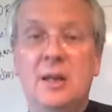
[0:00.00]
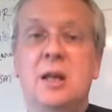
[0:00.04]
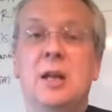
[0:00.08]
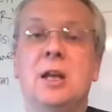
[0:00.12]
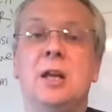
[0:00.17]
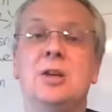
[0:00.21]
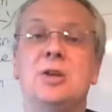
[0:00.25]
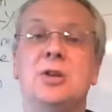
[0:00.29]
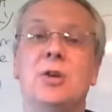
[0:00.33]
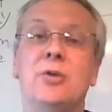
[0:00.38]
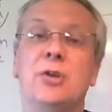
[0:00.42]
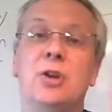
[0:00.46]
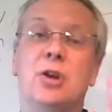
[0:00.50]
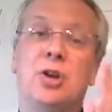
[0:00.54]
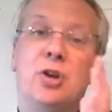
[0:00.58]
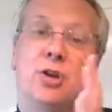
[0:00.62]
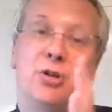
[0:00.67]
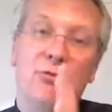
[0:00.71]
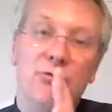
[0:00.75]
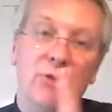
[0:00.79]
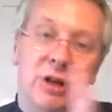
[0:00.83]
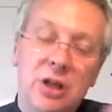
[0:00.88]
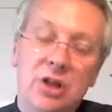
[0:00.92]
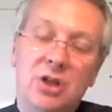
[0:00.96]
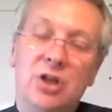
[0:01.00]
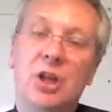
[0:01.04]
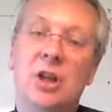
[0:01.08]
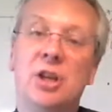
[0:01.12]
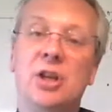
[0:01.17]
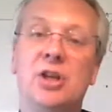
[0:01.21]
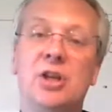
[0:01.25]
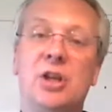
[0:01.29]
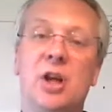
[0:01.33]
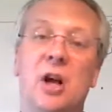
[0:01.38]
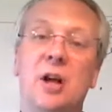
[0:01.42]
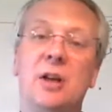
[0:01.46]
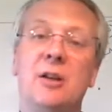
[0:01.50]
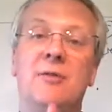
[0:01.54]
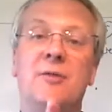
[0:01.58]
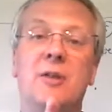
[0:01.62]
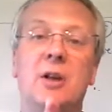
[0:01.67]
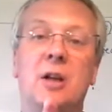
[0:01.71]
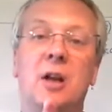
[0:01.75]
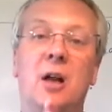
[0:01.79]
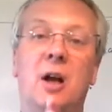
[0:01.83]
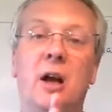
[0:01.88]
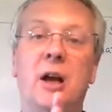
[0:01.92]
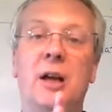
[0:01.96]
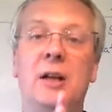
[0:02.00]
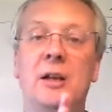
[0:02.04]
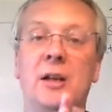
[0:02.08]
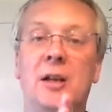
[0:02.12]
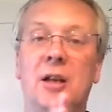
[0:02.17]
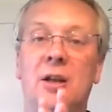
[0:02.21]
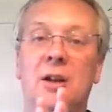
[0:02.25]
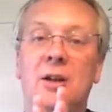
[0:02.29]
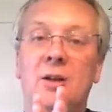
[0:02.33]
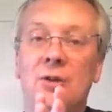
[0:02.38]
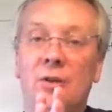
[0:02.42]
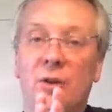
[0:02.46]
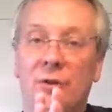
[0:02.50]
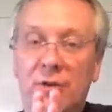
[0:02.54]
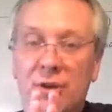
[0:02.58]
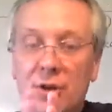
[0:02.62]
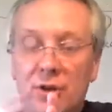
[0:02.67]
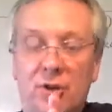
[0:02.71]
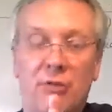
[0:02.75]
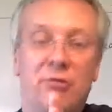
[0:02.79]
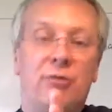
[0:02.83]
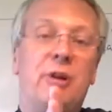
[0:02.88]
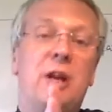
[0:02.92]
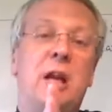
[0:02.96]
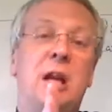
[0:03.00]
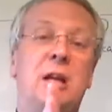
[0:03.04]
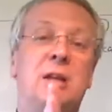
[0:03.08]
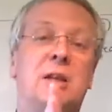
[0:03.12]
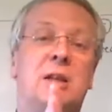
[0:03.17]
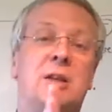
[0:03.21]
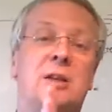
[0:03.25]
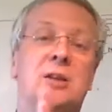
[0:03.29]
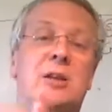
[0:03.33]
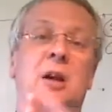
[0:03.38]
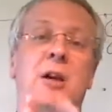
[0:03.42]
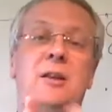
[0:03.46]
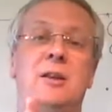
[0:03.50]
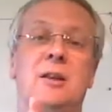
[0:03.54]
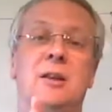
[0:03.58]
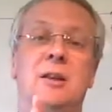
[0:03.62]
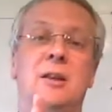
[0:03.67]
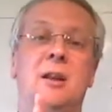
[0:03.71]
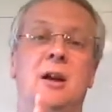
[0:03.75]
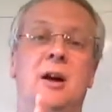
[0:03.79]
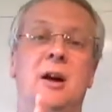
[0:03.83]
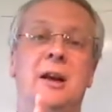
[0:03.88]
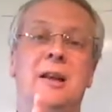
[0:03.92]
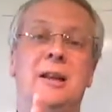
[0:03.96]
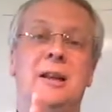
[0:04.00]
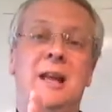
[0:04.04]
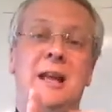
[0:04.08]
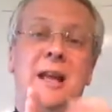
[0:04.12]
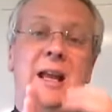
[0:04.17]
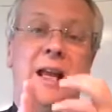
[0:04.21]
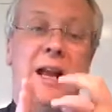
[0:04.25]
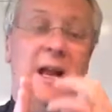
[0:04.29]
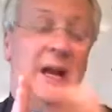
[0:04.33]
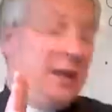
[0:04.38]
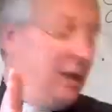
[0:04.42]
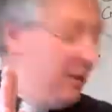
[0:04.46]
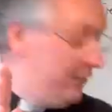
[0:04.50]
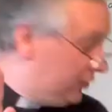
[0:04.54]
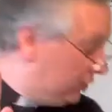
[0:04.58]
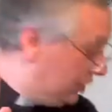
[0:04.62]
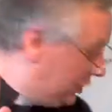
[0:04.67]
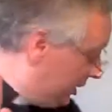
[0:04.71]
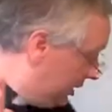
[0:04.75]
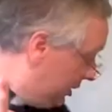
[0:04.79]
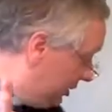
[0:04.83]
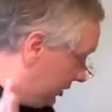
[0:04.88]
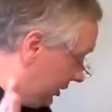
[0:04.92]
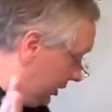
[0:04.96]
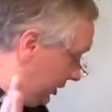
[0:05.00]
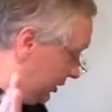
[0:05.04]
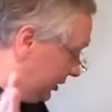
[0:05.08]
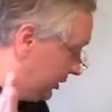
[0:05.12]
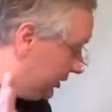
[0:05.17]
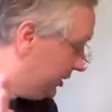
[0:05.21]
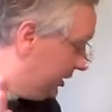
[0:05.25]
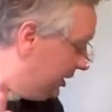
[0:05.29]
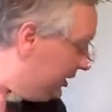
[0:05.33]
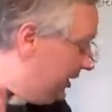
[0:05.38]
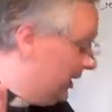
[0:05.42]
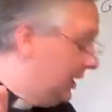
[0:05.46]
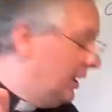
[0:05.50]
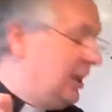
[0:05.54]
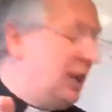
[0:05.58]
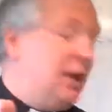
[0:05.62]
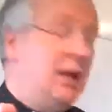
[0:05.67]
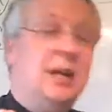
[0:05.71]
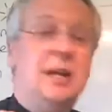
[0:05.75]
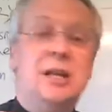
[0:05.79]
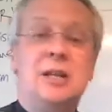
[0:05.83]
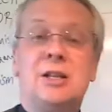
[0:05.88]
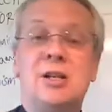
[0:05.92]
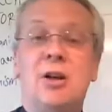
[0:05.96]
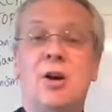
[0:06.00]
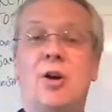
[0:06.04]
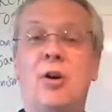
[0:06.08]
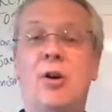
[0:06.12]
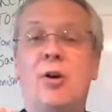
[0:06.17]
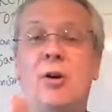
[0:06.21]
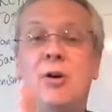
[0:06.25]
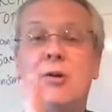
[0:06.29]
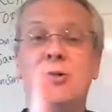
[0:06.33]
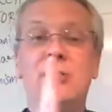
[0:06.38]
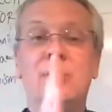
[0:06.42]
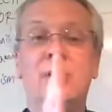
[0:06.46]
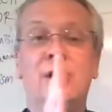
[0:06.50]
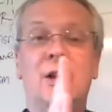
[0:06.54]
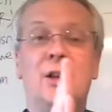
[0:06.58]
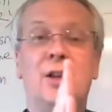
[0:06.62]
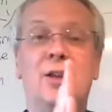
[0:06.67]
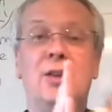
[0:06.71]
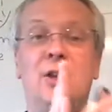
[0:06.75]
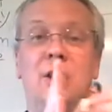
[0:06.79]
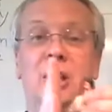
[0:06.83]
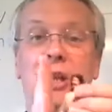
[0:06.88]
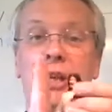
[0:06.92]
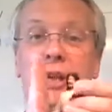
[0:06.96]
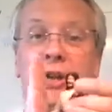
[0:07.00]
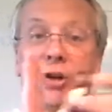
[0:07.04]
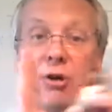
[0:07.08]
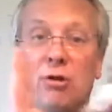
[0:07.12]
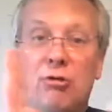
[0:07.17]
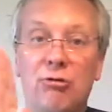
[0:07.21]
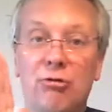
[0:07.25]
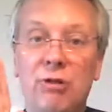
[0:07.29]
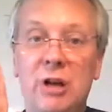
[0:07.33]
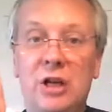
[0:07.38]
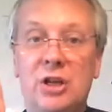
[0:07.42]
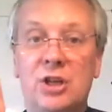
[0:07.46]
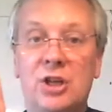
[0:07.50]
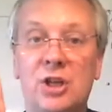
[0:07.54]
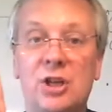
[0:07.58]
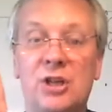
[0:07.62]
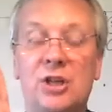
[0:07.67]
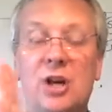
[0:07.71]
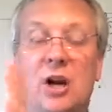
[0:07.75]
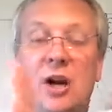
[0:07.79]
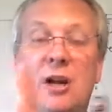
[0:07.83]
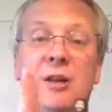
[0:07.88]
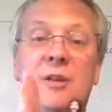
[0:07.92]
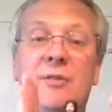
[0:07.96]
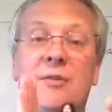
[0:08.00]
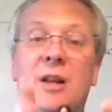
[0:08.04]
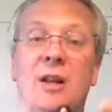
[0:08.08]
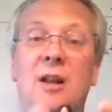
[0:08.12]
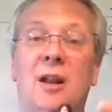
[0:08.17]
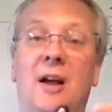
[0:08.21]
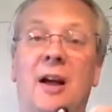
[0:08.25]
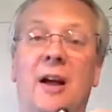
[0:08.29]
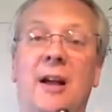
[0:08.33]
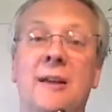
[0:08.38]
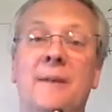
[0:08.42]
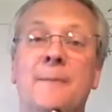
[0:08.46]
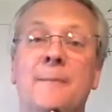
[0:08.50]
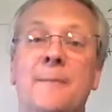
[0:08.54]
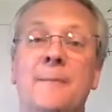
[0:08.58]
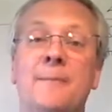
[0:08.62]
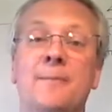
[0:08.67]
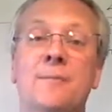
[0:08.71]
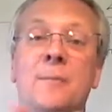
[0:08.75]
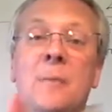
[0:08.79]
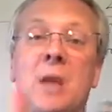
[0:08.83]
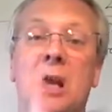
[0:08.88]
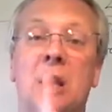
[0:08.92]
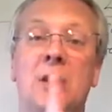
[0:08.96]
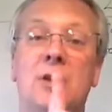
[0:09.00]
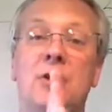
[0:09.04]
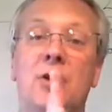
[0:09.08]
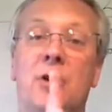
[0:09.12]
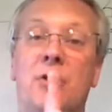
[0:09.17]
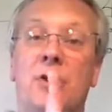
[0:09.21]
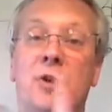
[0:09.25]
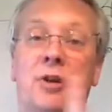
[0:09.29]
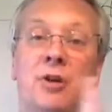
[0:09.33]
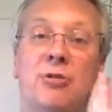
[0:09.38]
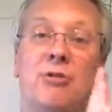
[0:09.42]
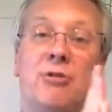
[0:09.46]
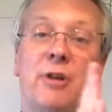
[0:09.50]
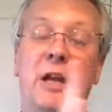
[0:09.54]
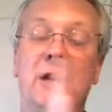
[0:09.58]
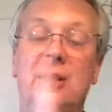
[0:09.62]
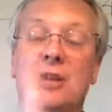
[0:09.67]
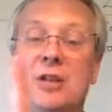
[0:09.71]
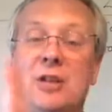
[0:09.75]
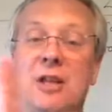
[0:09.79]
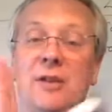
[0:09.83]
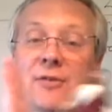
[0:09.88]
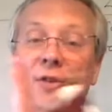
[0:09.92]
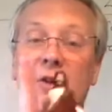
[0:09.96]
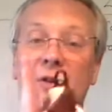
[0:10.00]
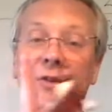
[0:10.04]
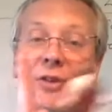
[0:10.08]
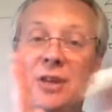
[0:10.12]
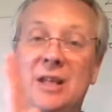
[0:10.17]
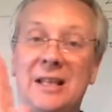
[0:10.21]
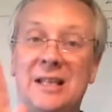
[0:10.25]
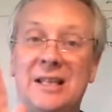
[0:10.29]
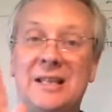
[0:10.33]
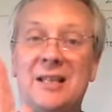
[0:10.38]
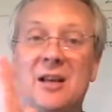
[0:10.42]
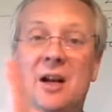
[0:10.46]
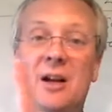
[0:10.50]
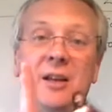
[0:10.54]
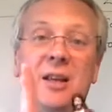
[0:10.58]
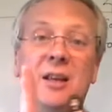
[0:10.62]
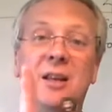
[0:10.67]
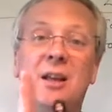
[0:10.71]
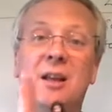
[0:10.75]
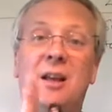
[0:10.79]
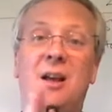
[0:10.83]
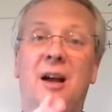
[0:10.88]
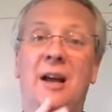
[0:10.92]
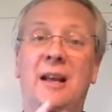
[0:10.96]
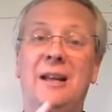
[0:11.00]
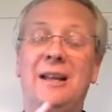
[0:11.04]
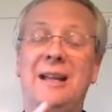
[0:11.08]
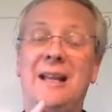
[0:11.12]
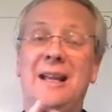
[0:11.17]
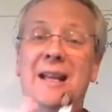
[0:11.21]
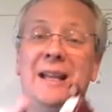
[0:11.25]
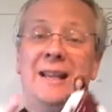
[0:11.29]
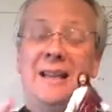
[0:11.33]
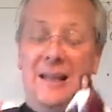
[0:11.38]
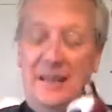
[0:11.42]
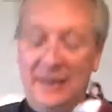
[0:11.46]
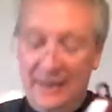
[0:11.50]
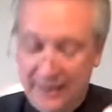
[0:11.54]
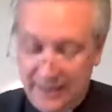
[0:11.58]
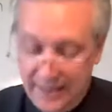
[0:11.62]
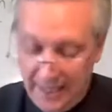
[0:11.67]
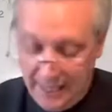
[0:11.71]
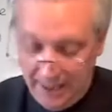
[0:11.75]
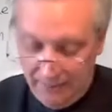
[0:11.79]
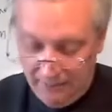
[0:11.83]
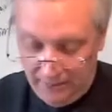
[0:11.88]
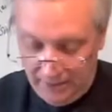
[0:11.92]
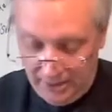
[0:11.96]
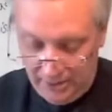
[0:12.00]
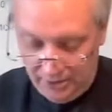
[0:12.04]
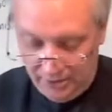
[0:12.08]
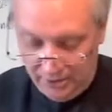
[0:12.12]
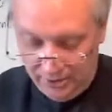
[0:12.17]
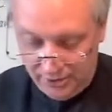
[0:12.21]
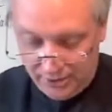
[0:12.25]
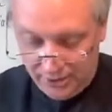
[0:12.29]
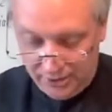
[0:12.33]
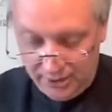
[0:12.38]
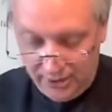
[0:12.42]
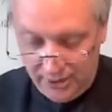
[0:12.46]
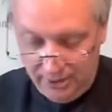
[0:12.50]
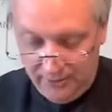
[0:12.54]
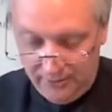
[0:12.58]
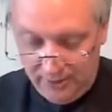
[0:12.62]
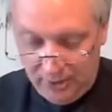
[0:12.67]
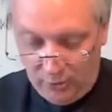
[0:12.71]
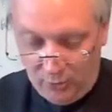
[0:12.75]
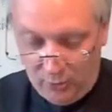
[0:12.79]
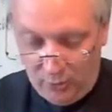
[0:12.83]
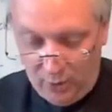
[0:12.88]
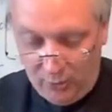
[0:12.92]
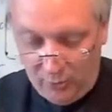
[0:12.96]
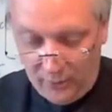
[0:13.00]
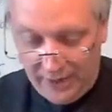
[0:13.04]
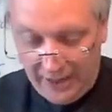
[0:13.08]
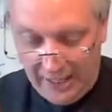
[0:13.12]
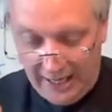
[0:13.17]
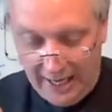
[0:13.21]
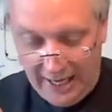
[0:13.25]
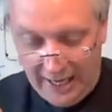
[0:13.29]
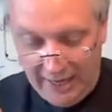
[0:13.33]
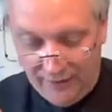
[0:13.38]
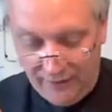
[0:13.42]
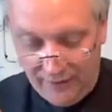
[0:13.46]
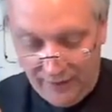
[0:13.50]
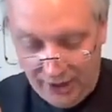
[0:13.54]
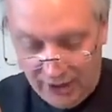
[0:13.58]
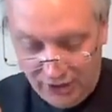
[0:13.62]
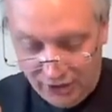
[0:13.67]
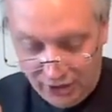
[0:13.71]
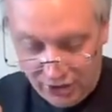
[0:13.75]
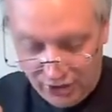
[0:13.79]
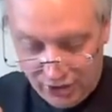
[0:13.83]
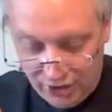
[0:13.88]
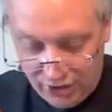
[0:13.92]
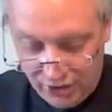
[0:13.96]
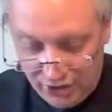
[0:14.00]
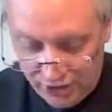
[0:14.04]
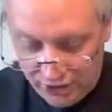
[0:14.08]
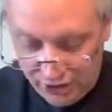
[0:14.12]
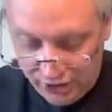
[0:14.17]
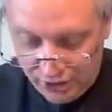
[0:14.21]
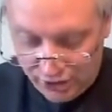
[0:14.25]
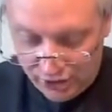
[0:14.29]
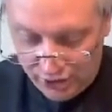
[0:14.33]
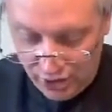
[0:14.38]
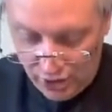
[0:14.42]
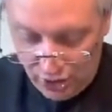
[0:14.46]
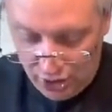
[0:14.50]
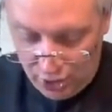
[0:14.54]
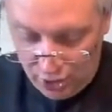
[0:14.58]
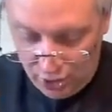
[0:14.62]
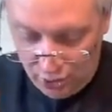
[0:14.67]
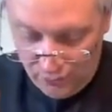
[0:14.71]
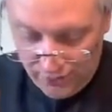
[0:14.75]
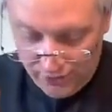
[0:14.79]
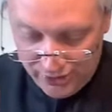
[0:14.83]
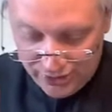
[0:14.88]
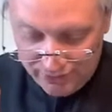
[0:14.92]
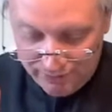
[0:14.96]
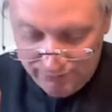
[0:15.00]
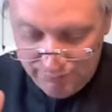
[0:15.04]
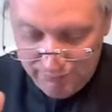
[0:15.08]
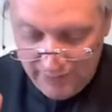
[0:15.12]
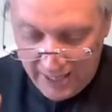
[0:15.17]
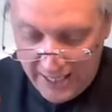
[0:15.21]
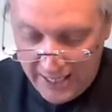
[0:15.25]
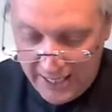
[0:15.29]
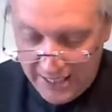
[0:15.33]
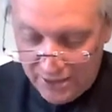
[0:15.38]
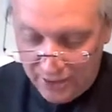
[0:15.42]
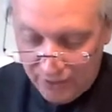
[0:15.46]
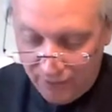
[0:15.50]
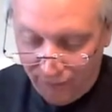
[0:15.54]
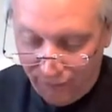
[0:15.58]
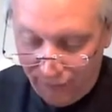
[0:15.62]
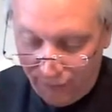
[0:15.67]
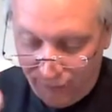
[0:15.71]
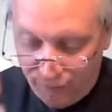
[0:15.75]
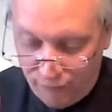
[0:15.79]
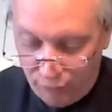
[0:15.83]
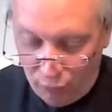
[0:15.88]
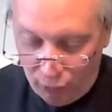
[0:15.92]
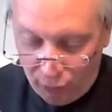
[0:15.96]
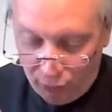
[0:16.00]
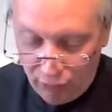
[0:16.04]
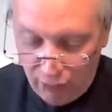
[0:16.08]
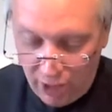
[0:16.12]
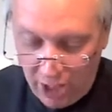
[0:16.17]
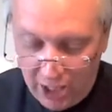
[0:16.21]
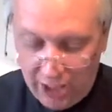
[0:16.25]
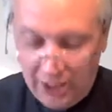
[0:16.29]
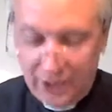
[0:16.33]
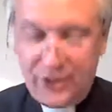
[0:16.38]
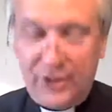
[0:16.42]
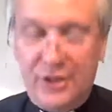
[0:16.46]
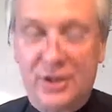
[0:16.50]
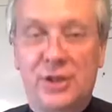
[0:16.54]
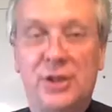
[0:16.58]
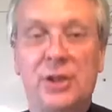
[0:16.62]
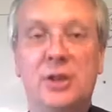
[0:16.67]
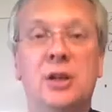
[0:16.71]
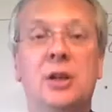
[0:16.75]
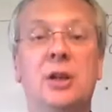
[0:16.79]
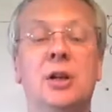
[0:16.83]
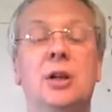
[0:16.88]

It's on the creature side of the line, not the creator side of the line. And if Jesus is on the creature side of the line, and not the creator, if it's on this side of the line, then that means that what we have is a Jesus who is made for us,